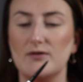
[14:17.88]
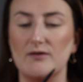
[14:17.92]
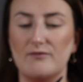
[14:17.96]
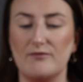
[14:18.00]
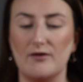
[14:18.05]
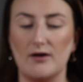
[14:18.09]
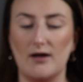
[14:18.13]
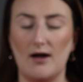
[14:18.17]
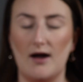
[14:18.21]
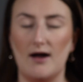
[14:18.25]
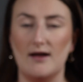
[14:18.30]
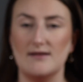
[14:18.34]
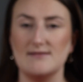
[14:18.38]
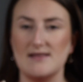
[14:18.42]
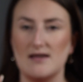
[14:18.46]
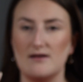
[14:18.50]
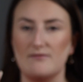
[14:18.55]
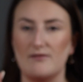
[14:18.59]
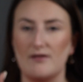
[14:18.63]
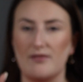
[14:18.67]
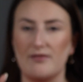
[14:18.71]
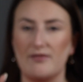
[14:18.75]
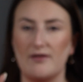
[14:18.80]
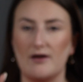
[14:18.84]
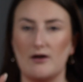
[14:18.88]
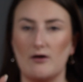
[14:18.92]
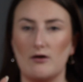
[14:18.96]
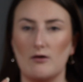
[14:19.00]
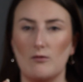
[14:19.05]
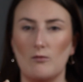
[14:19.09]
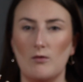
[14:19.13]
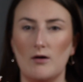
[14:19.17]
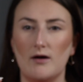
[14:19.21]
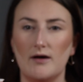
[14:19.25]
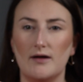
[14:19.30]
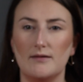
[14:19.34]
different kinds. They have a thicker
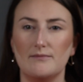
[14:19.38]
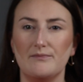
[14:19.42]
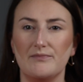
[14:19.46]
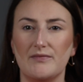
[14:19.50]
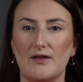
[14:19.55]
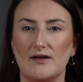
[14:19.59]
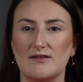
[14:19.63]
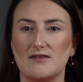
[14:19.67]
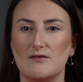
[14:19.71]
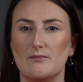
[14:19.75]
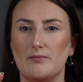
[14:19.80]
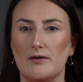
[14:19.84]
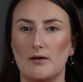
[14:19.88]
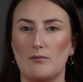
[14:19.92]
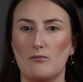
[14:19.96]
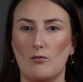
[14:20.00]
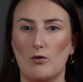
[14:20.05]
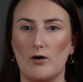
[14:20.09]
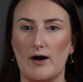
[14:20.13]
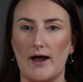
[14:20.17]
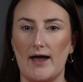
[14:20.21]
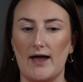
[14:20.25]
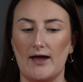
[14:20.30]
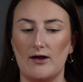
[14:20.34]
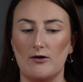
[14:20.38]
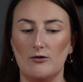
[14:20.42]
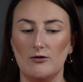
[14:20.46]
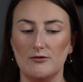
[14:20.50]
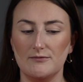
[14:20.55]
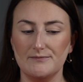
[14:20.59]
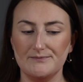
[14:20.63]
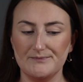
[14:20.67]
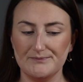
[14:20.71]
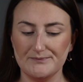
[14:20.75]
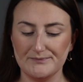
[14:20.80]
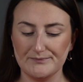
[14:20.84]
one that's a bit more
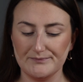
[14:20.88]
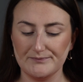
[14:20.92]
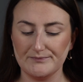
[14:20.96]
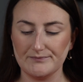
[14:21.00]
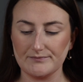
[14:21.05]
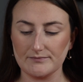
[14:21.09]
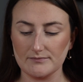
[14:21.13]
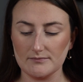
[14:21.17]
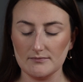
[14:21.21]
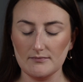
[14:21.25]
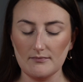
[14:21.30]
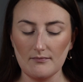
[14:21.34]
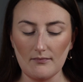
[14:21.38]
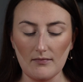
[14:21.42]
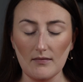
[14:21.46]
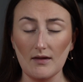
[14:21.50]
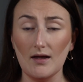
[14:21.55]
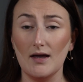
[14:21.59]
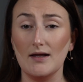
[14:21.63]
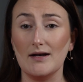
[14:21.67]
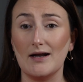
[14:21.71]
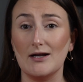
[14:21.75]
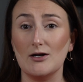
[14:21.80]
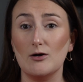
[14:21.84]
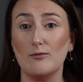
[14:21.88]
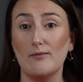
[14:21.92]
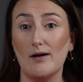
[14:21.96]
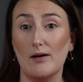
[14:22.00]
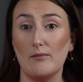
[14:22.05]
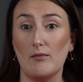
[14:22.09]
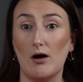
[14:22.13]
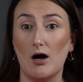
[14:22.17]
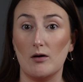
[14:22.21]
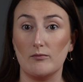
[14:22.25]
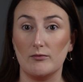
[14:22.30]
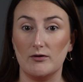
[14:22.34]
angled, and I know my
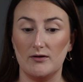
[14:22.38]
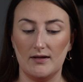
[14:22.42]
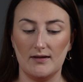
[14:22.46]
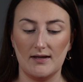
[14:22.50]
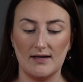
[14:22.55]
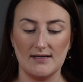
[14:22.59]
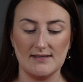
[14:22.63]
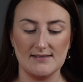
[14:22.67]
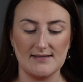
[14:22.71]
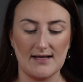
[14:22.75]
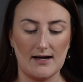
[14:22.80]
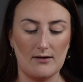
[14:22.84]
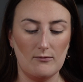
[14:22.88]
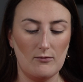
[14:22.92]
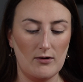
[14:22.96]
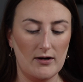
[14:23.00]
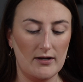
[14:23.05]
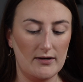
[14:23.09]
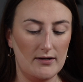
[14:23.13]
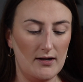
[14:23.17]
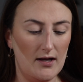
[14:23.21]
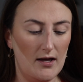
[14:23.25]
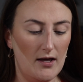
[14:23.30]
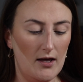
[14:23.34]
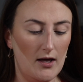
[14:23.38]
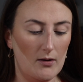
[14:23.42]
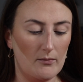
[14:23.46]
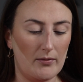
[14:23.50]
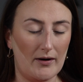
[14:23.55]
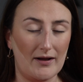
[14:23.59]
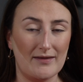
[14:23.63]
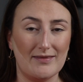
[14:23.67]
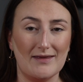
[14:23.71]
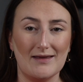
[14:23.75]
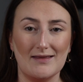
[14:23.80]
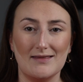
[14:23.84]
mom really likes that one, but
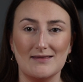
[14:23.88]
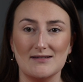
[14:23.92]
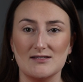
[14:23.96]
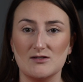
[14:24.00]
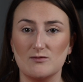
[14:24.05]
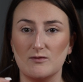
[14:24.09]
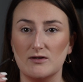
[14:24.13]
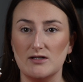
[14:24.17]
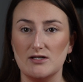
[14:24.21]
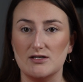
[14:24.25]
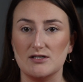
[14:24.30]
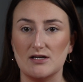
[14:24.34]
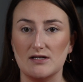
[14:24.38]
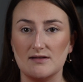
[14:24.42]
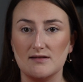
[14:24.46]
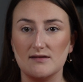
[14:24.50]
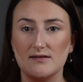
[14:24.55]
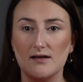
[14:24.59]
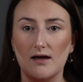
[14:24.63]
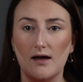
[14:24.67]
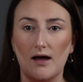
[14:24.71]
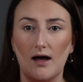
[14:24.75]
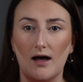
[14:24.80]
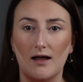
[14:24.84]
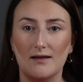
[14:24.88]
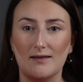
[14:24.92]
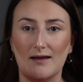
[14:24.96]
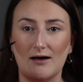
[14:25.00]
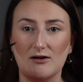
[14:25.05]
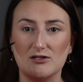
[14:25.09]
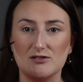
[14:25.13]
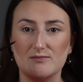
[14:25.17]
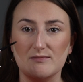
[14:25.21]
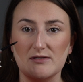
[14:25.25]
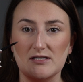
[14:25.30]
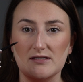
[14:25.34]
I think this one just
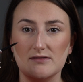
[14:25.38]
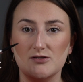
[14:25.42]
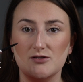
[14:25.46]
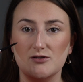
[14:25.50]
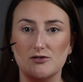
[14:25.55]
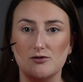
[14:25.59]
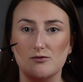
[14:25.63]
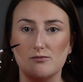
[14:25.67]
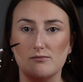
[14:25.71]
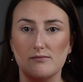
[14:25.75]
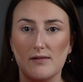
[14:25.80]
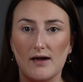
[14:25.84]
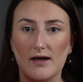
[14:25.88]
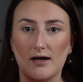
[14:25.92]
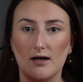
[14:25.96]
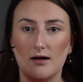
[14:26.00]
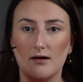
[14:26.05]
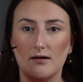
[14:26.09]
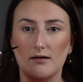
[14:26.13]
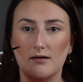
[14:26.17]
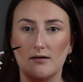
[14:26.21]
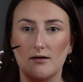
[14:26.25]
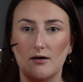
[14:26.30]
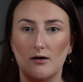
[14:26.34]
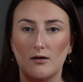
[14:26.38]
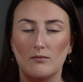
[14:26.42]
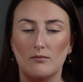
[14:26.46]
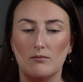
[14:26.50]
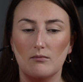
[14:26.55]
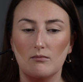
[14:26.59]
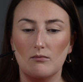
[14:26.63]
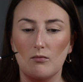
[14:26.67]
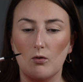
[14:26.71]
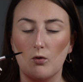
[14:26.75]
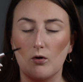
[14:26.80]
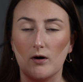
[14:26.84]
allows me to make
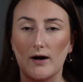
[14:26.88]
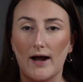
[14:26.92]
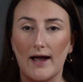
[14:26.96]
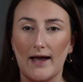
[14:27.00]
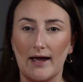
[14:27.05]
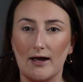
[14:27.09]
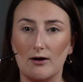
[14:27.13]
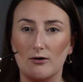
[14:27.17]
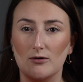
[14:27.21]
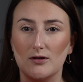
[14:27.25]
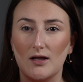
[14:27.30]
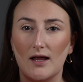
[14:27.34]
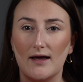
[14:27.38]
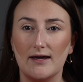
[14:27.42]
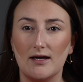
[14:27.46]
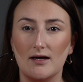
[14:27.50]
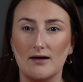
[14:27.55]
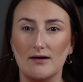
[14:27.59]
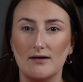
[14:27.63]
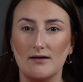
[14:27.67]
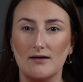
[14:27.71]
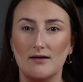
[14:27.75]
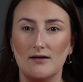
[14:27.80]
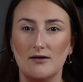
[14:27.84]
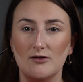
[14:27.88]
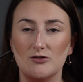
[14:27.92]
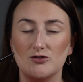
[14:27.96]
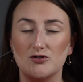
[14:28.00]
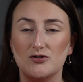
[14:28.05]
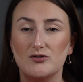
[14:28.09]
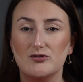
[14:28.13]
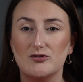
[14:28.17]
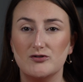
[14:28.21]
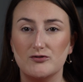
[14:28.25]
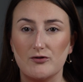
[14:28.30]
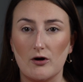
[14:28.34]
more hair-like
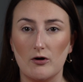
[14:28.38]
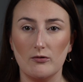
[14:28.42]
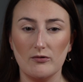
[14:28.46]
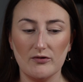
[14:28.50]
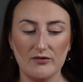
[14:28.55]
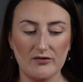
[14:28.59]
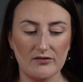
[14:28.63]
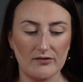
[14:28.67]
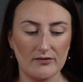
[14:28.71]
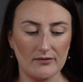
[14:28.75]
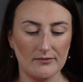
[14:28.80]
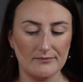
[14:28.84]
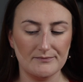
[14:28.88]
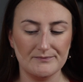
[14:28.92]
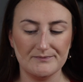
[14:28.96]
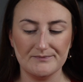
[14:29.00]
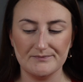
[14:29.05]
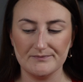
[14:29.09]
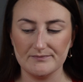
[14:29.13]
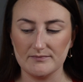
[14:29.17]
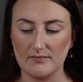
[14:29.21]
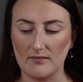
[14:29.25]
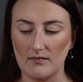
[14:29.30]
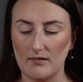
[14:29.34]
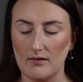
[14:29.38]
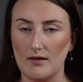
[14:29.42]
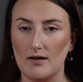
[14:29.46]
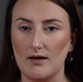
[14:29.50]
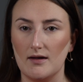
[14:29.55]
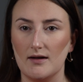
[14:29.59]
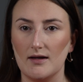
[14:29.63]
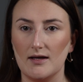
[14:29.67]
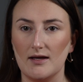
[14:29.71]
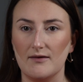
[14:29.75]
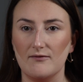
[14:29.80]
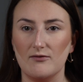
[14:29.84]
strokes,
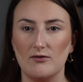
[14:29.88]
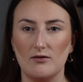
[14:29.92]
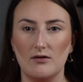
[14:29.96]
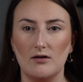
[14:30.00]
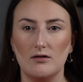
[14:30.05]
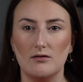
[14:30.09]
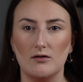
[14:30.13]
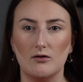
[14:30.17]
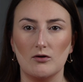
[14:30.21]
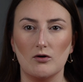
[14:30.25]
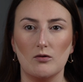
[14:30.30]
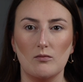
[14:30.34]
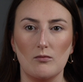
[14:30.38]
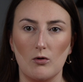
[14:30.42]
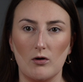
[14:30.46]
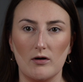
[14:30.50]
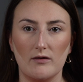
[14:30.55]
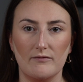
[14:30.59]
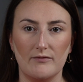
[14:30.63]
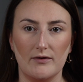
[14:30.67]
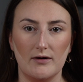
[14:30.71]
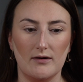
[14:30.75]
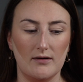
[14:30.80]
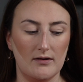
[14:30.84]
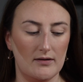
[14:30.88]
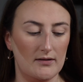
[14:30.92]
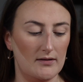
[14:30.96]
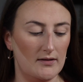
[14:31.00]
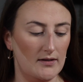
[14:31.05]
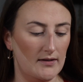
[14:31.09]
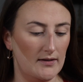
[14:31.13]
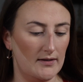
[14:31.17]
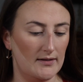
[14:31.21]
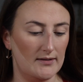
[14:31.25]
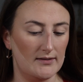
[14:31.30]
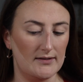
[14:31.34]
and it gives it a little more of a
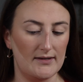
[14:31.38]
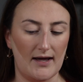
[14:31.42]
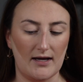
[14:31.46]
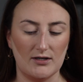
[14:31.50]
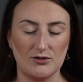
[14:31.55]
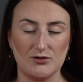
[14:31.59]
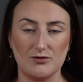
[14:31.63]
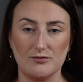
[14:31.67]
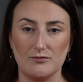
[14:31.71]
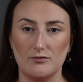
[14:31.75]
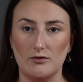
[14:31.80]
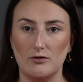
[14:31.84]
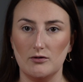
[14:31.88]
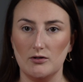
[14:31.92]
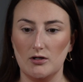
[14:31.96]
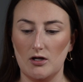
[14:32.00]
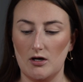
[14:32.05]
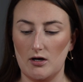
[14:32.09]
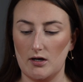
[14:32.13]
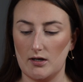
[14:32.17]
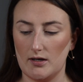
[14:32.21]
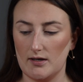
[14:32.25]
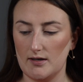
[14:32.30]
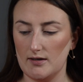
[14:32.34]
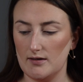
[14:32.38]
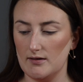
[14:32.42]
natural look.